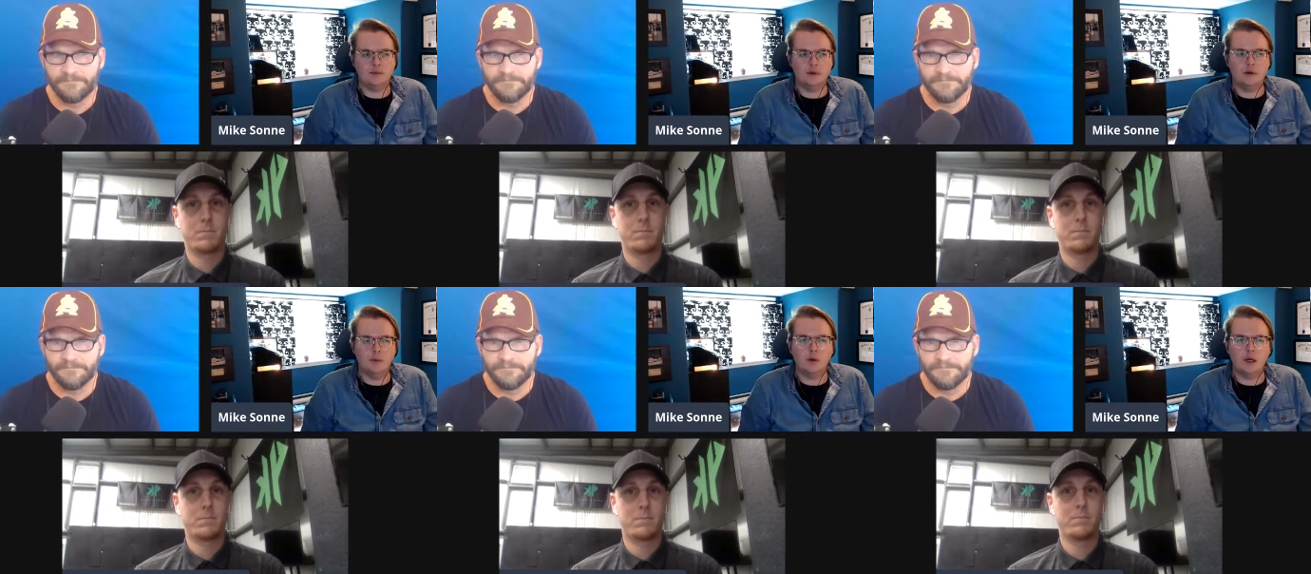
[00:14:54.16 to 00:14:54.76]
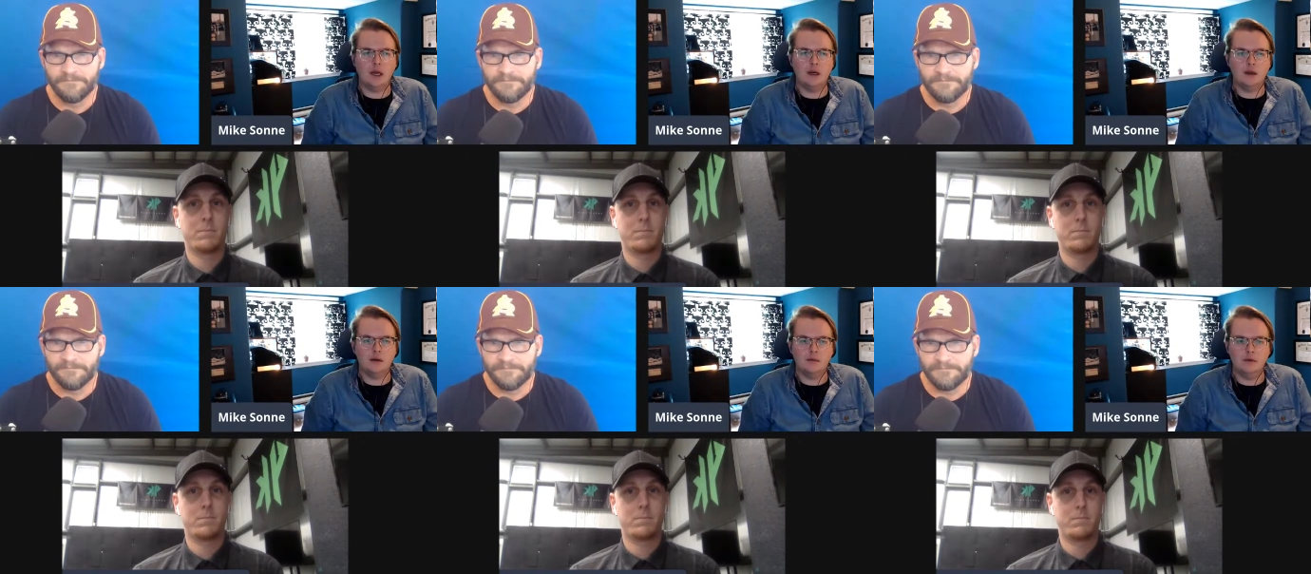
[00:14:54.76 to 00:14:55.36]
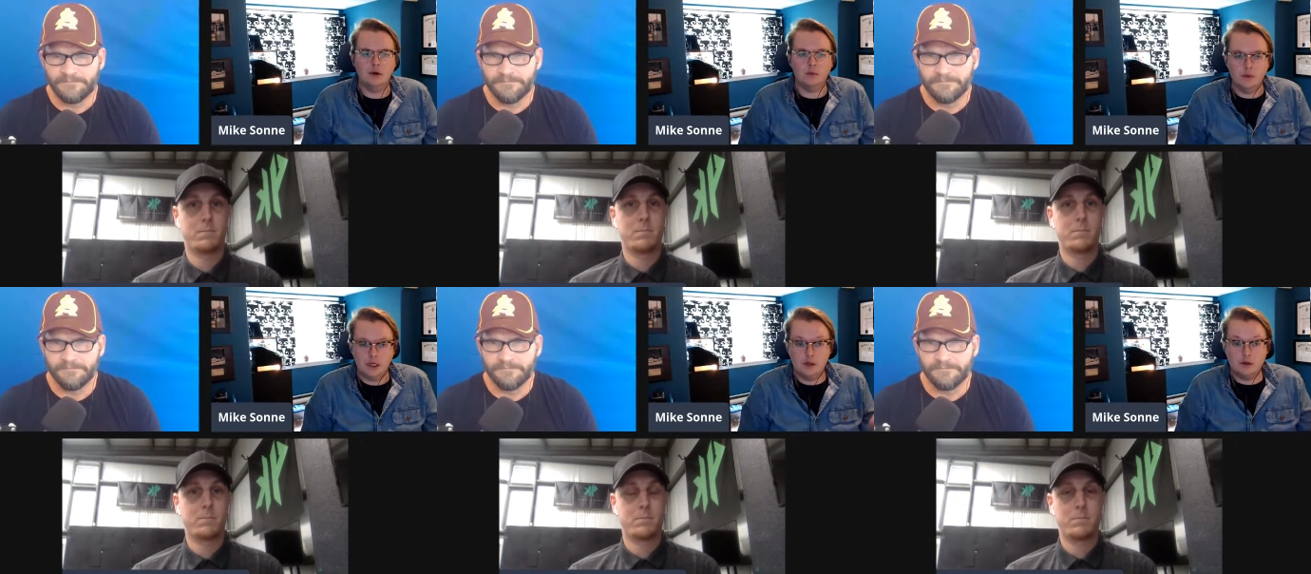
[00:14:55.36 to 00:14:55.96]
Speaker 1: with communicating. You know,
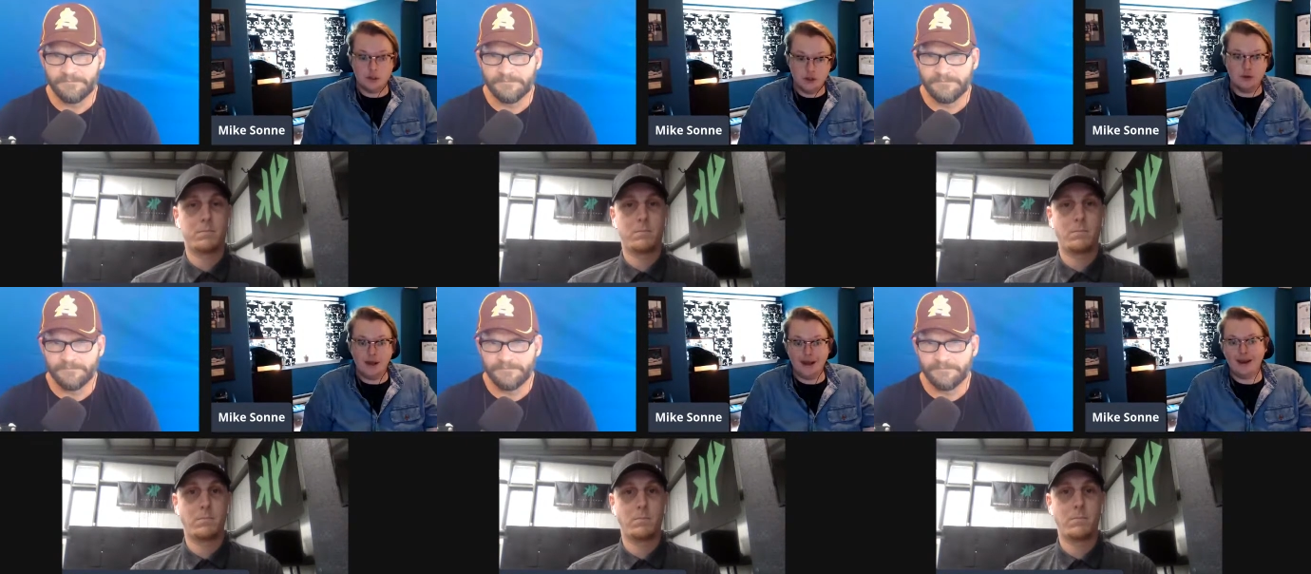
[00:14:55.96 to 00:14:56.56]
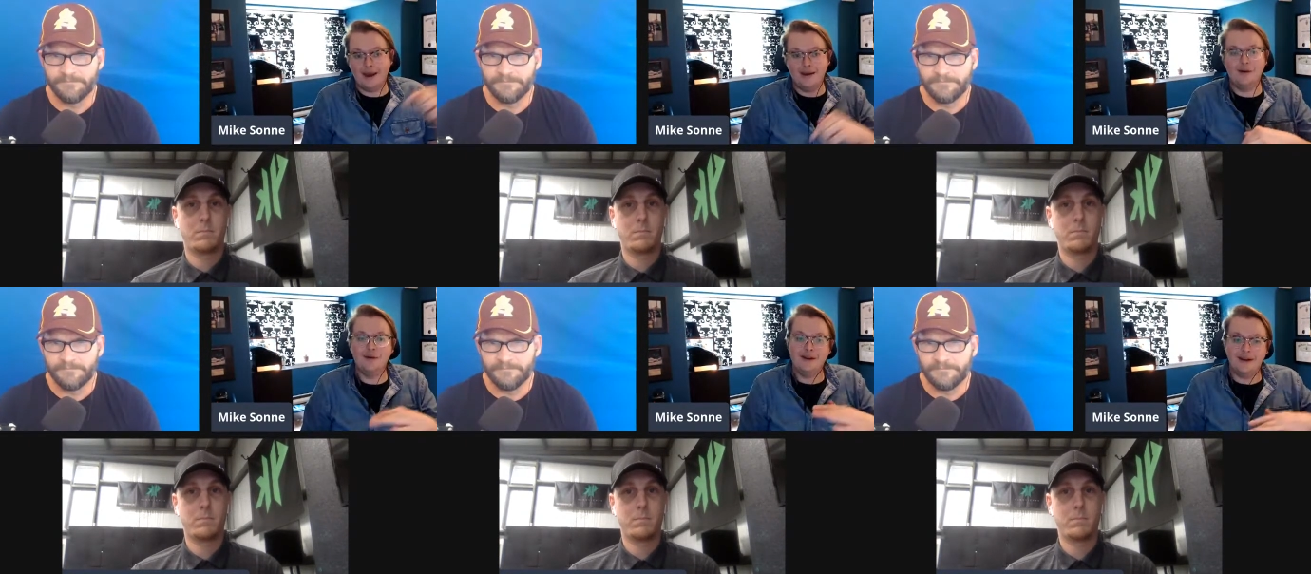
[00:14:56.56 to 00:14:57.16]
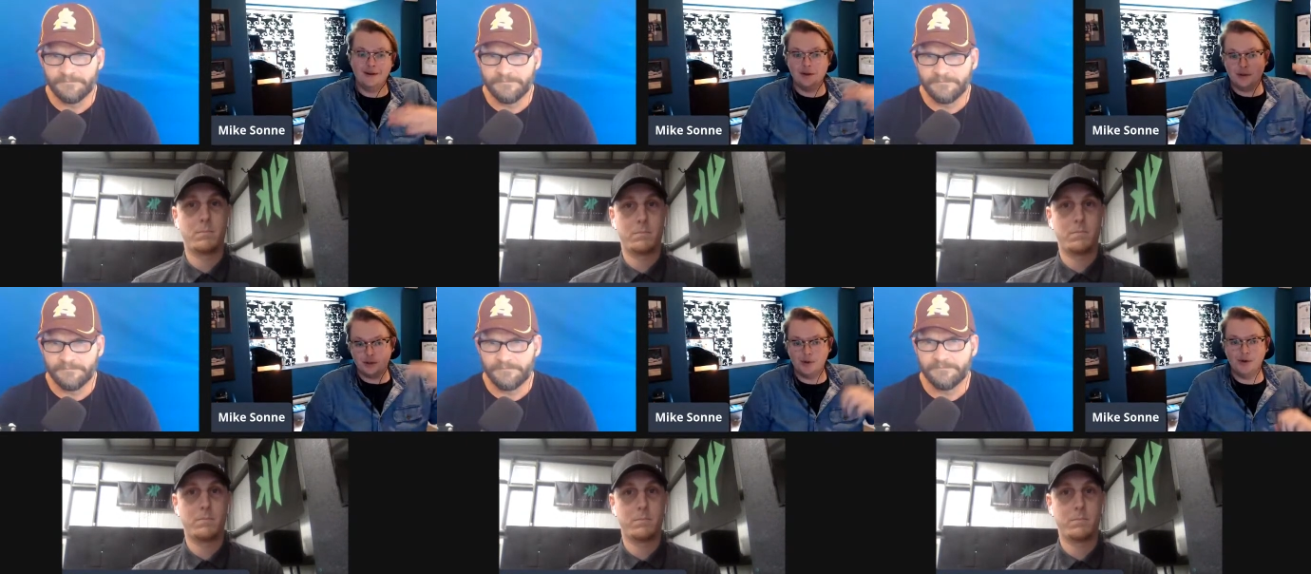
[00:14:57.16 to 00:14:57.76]
here's your leg angle, and here's
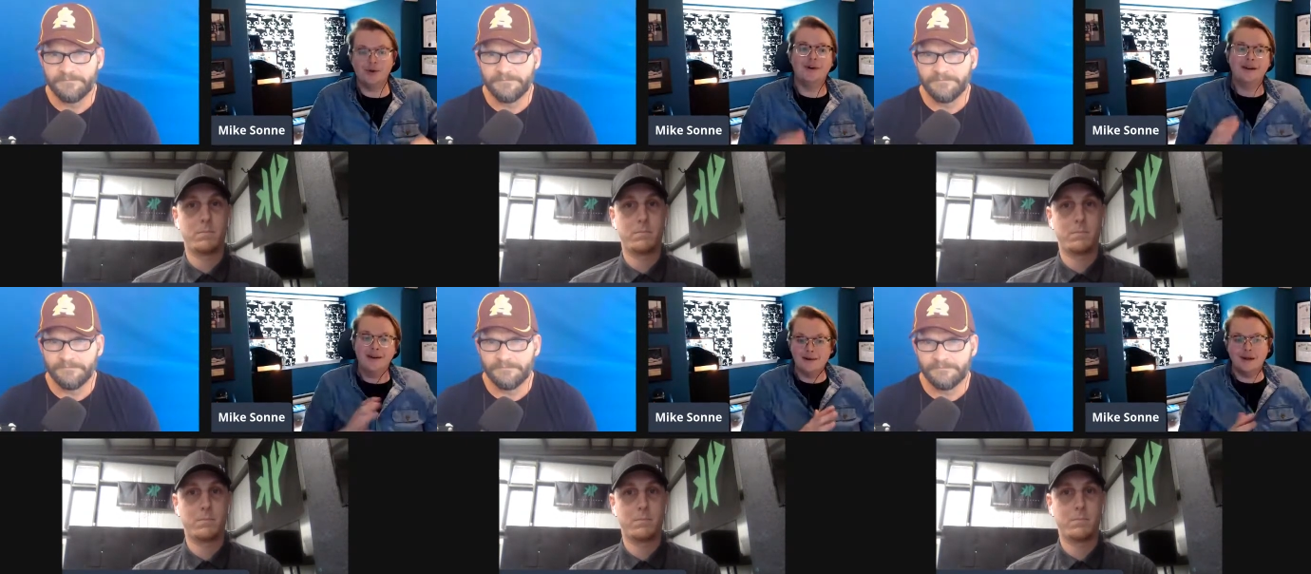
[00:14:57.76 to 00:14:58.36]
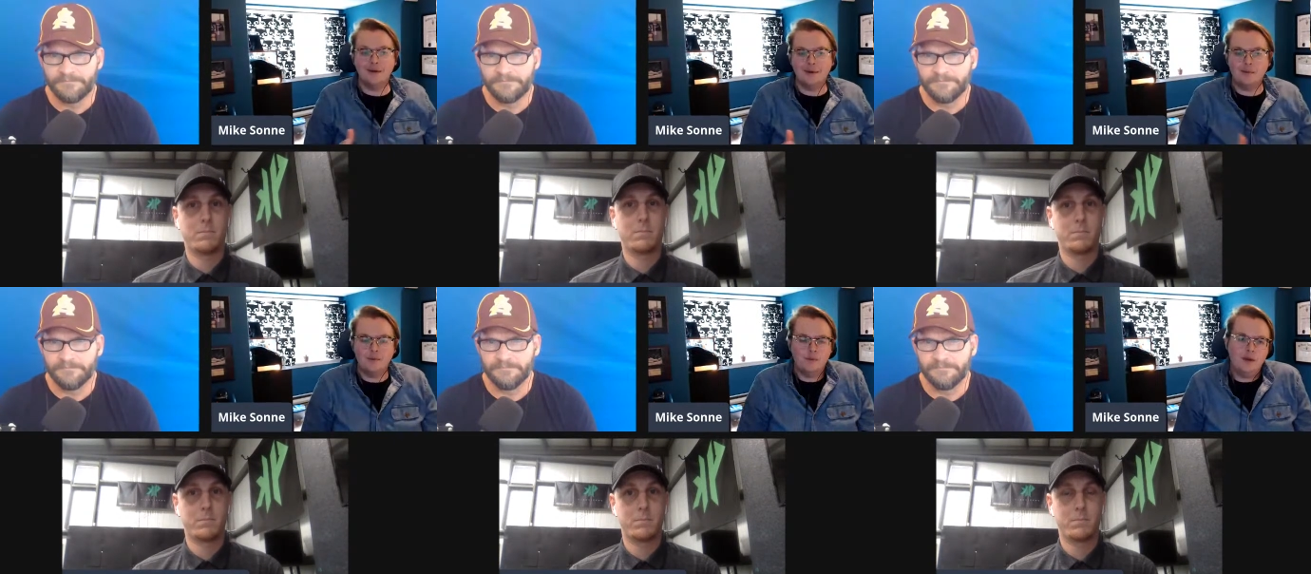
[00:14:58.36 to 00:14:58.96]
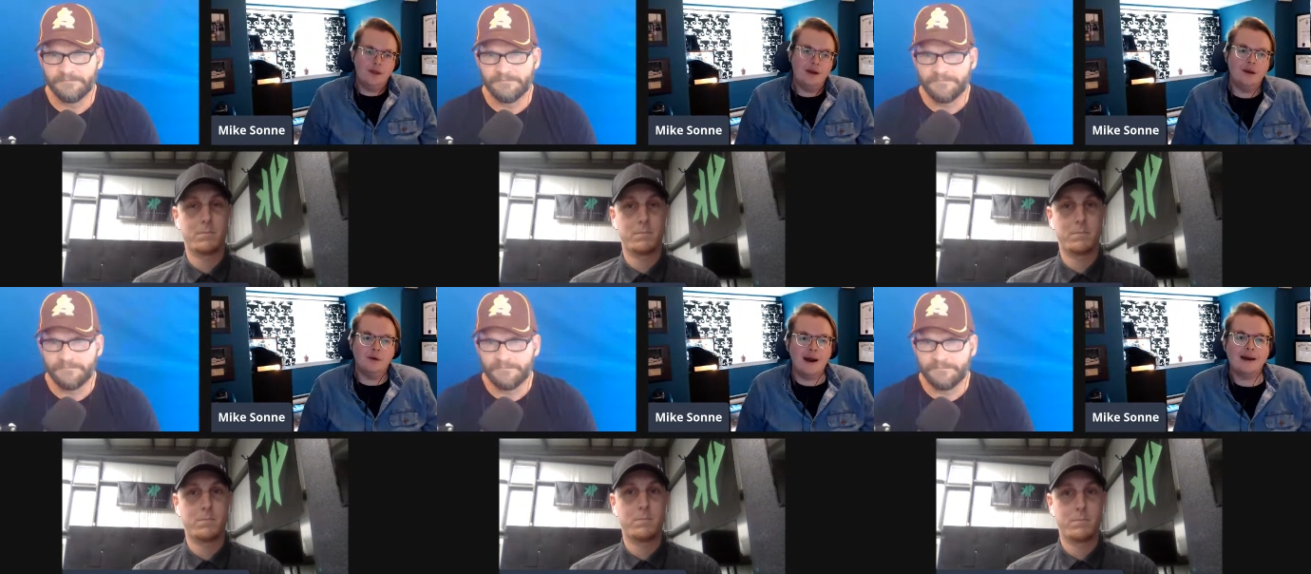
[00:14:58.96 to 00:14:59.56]
your shoulder, and here's how they they
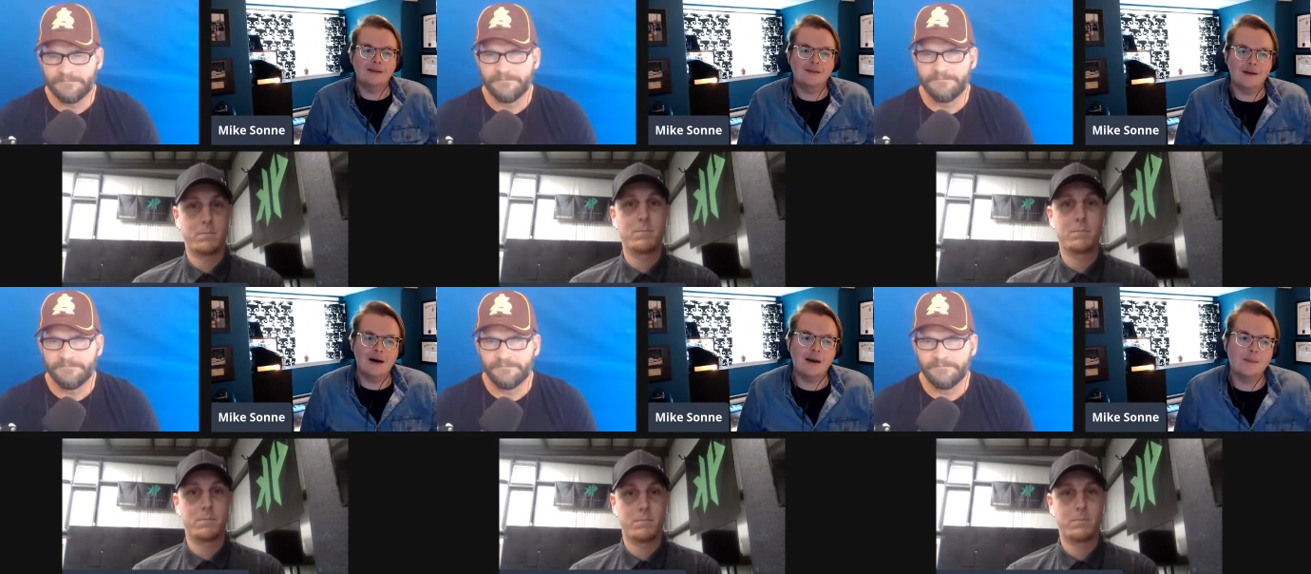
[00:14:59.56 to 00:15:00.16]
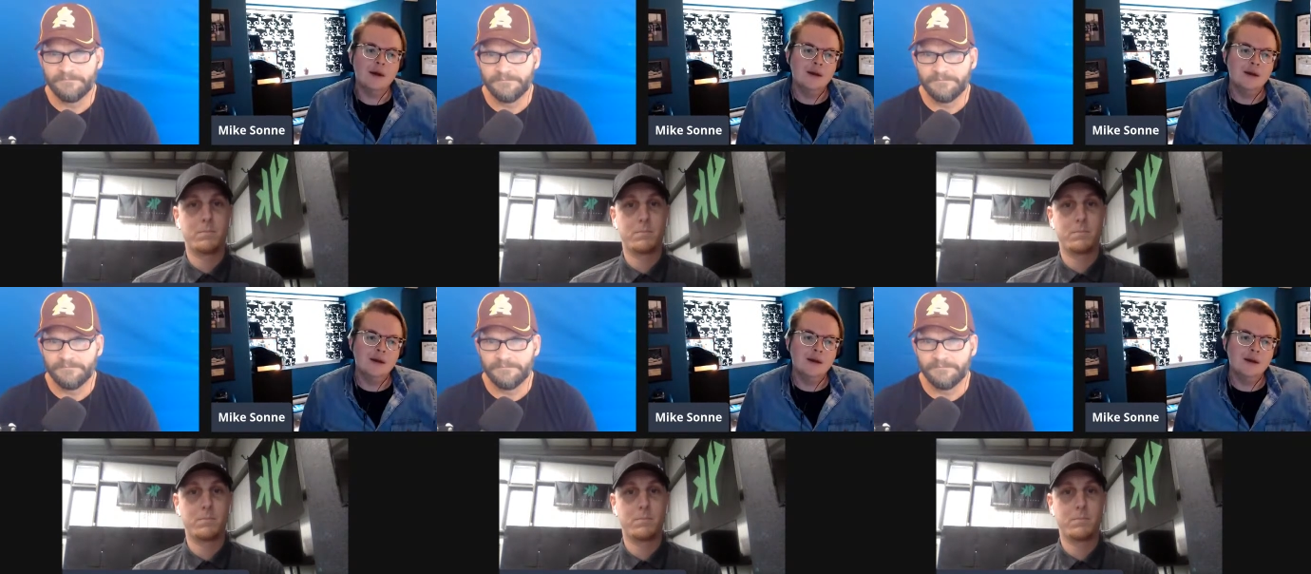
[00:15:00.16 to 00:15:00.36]
interact in time,